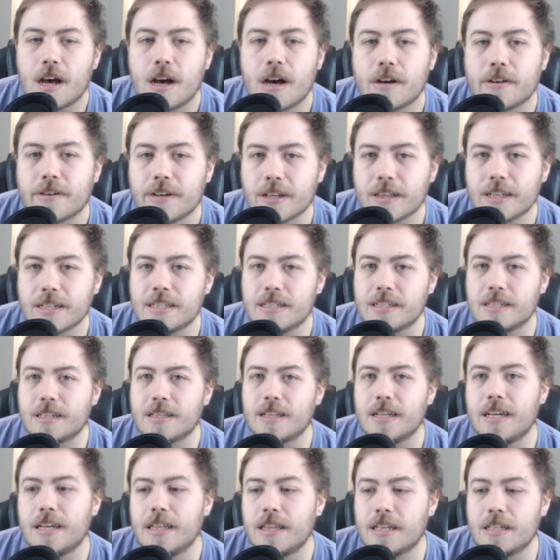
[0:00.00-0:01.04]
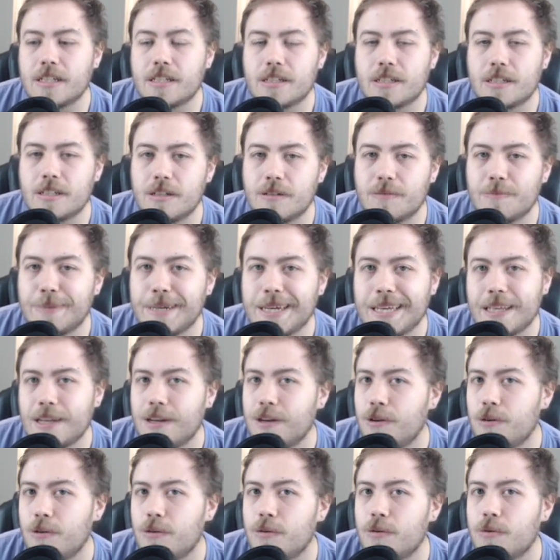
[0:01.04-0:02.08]
Realistically, this should be the
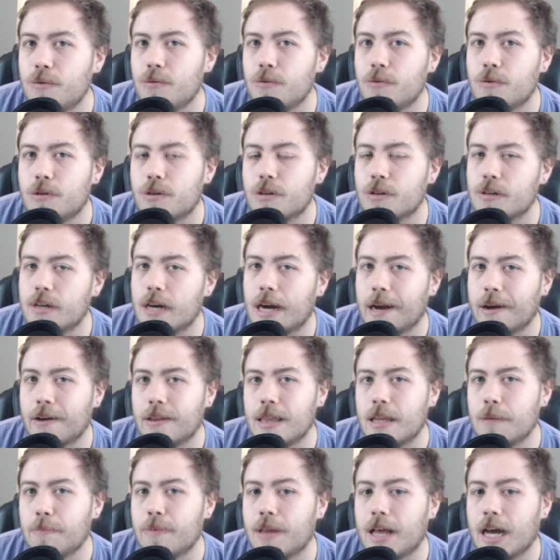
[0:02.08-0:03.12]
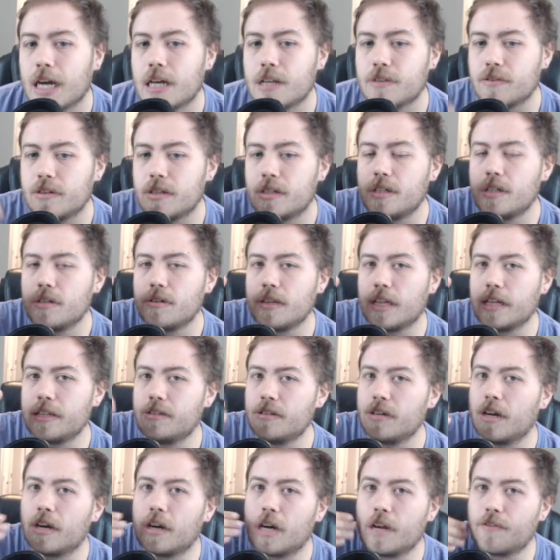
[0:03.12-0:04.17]
new crown that blocks for 2 and lets
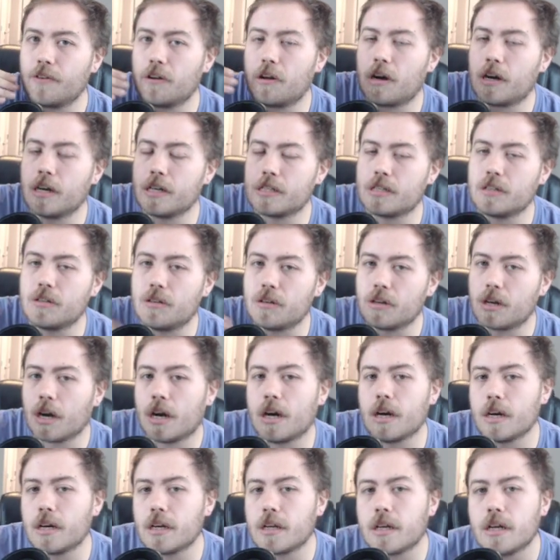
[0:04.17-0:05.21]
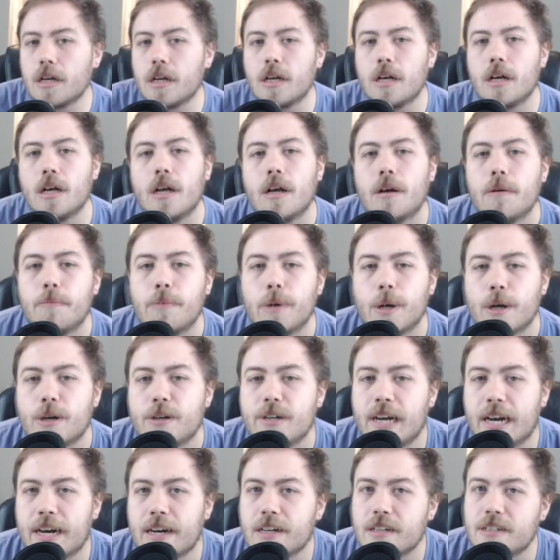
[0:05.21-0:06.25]
you get rid of an Arsenal card. But
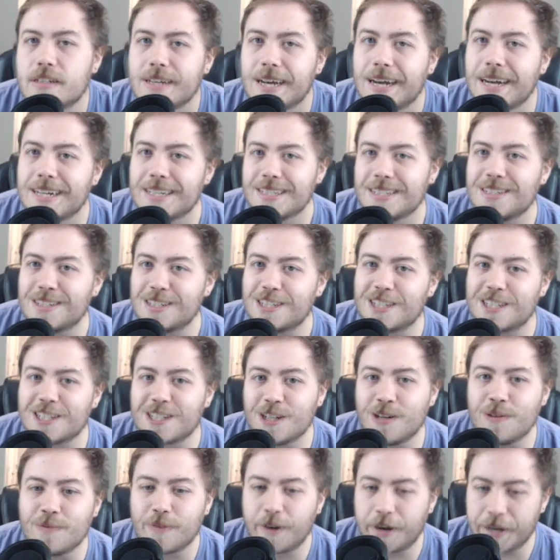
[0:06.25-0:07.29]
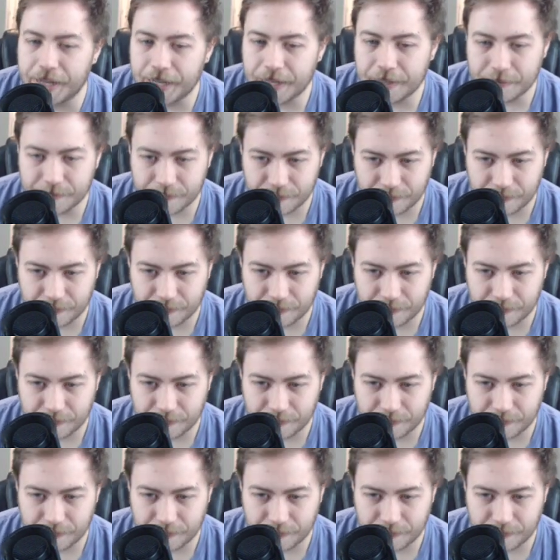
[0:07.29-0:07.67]
Cracker Jacks is just too funny.